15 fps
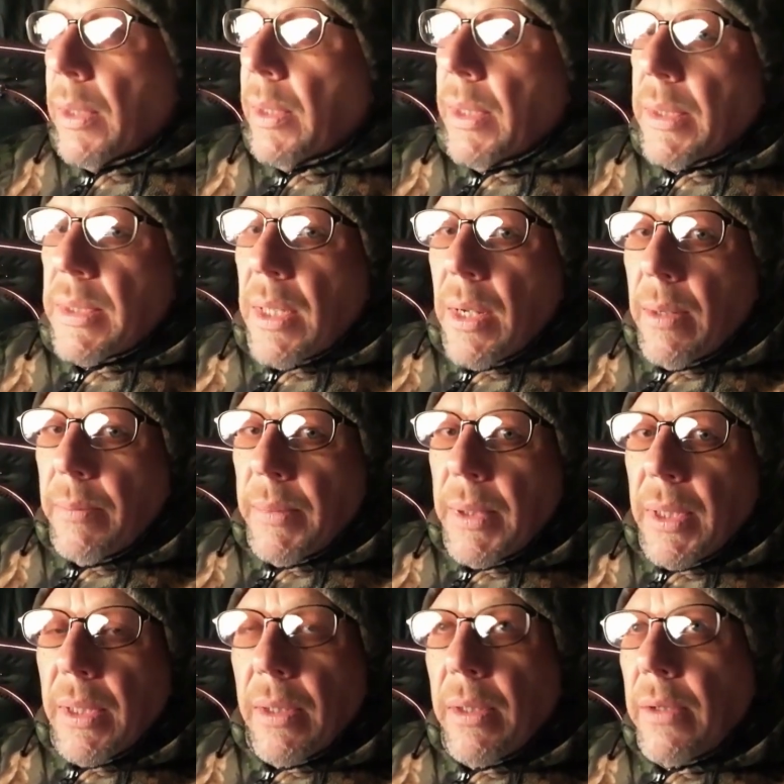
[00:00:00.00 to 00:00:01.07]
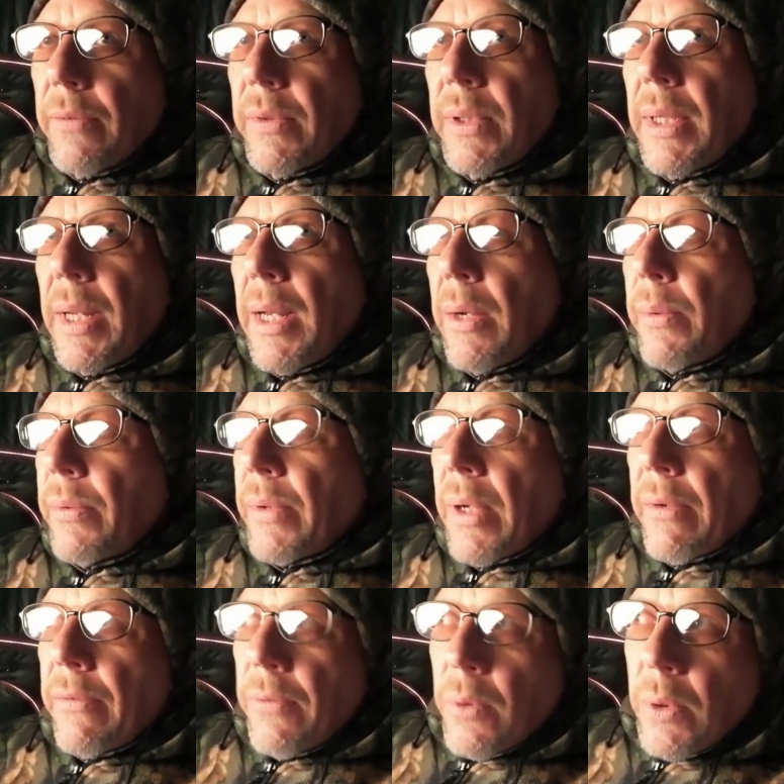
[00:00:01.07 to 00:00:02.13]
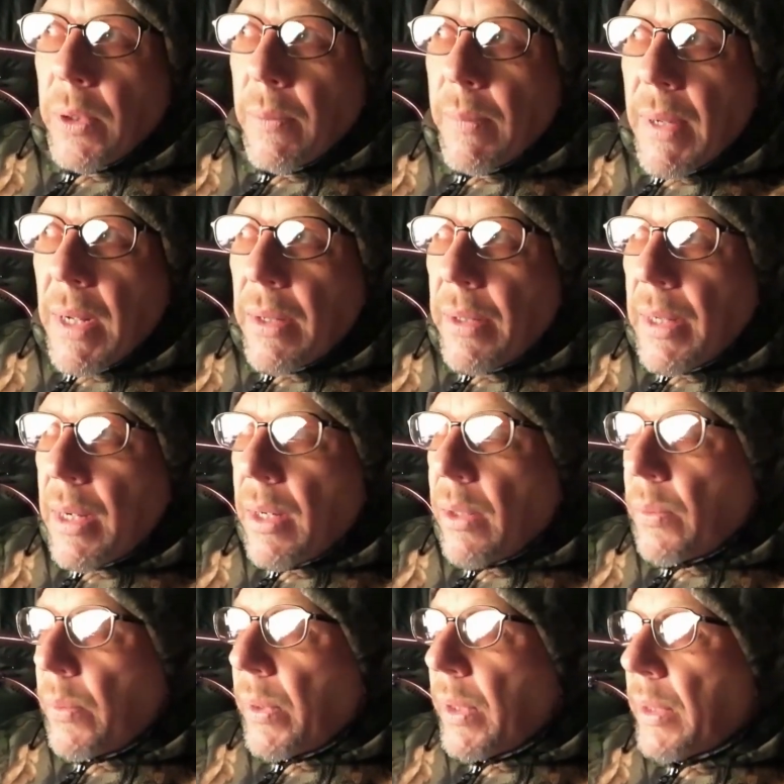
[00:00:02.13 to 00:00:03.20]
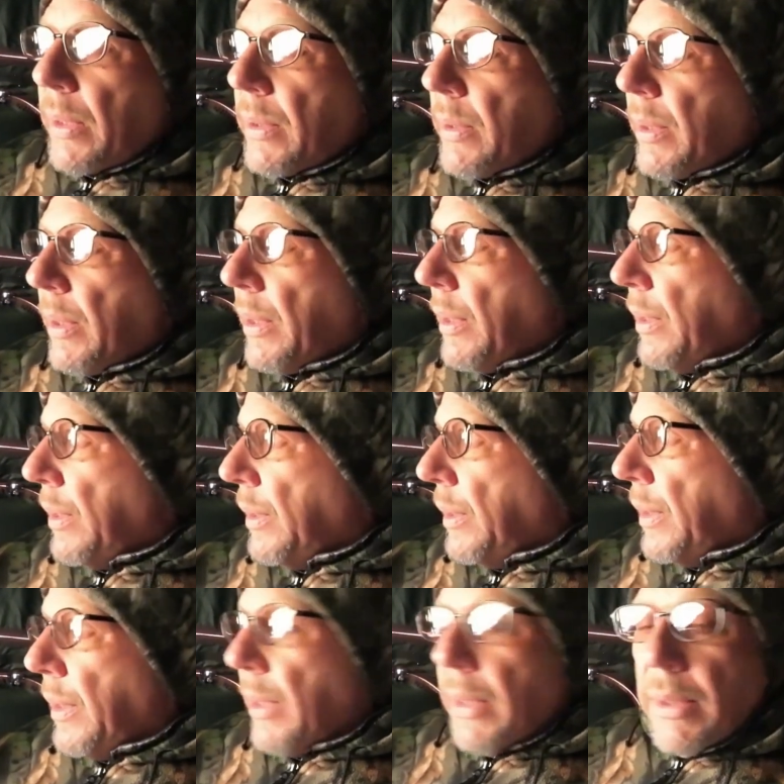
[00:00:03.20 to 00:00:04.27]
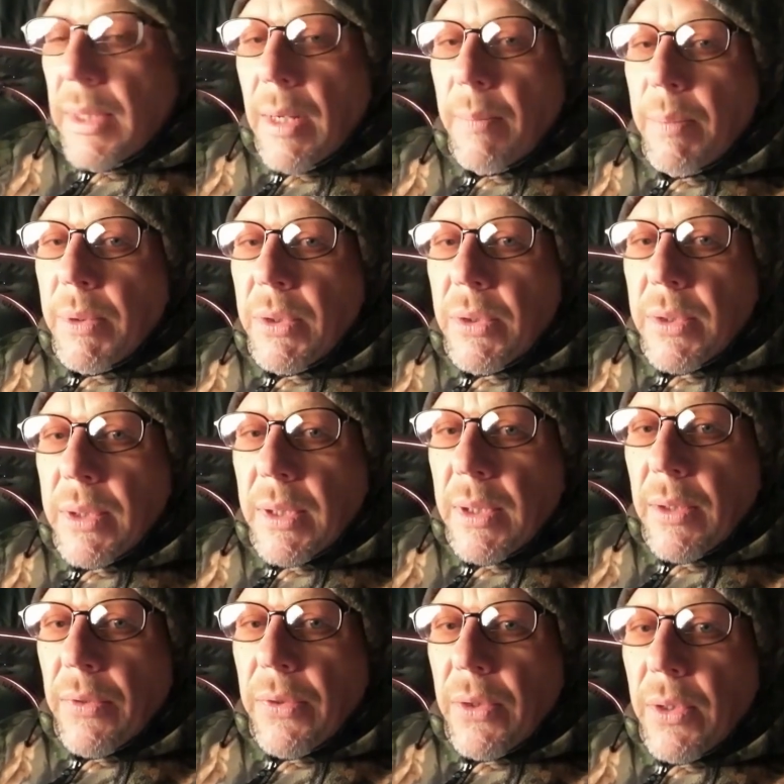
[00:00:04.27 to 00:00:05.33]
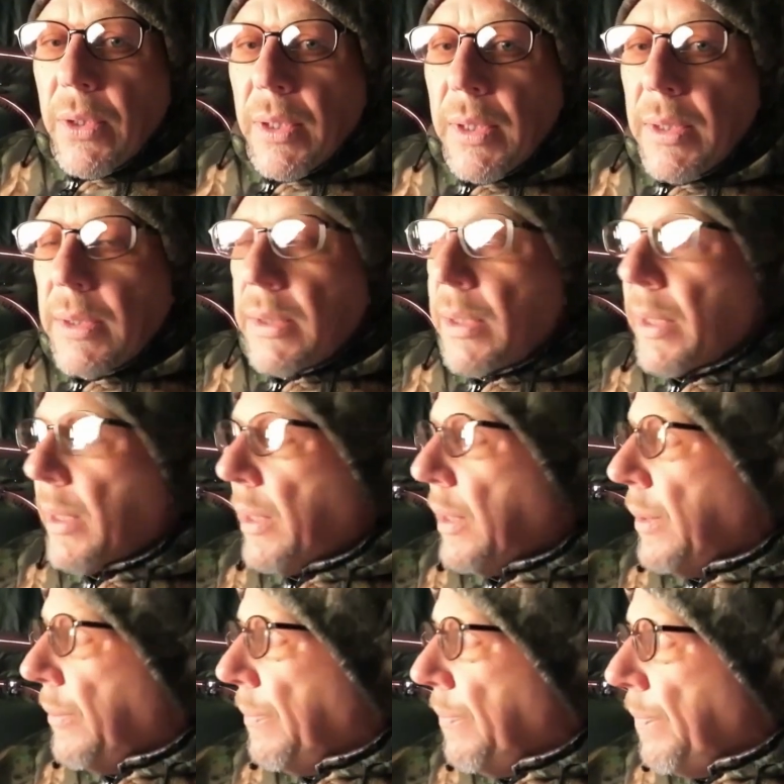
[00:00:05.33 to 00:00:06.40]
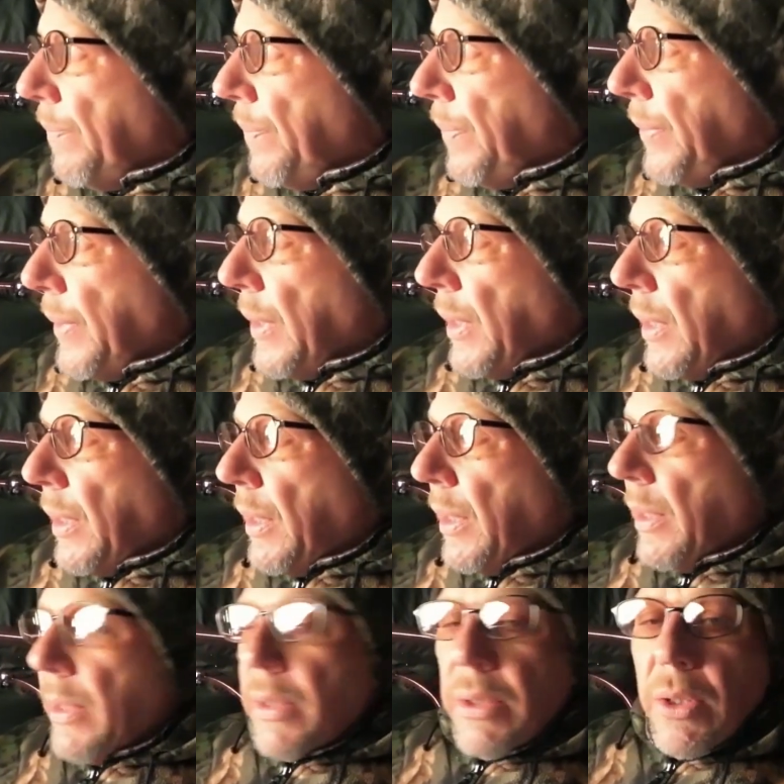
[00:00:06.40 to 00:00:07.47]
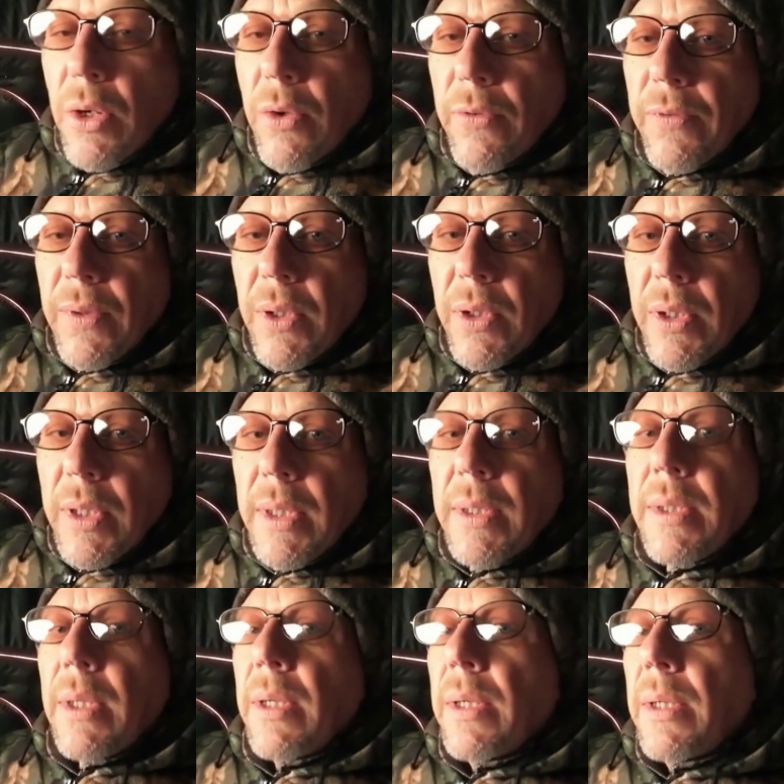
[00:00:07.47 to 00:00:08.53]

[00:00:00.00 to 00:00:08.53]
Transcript: It's a humdinger of a day. We've got 40-mile-an-hour winds, temperatures in the 30s, and snow flurries.